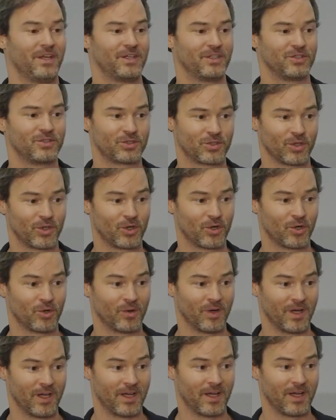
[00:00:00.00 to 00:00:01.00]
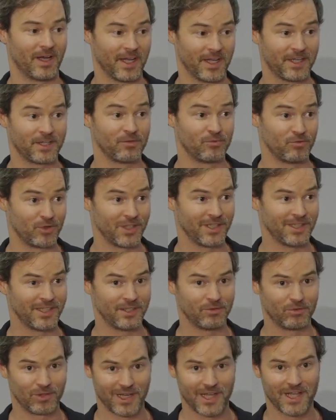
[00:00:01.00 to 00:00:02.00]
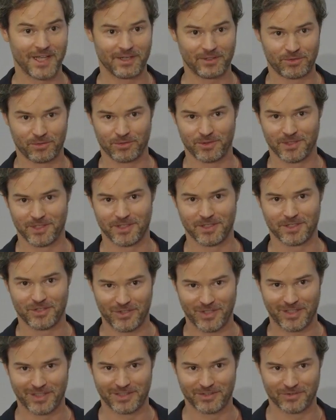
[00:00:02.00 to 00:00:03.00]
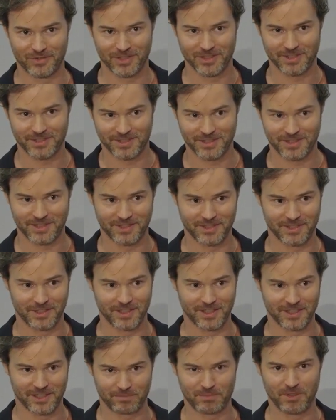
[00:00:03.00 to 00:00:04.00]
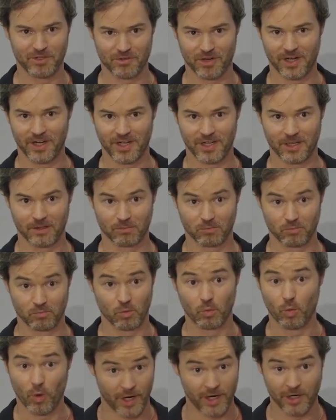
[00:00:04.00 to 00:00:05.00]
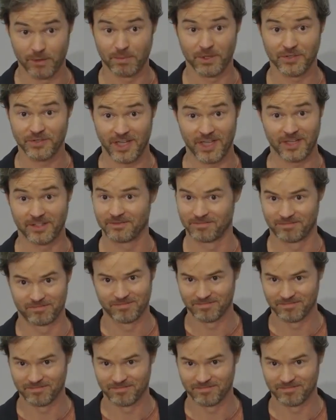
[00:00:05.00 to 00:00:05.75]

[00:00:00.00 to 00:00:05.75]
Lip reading: So I can really relate to the challenges in speech writing 100%.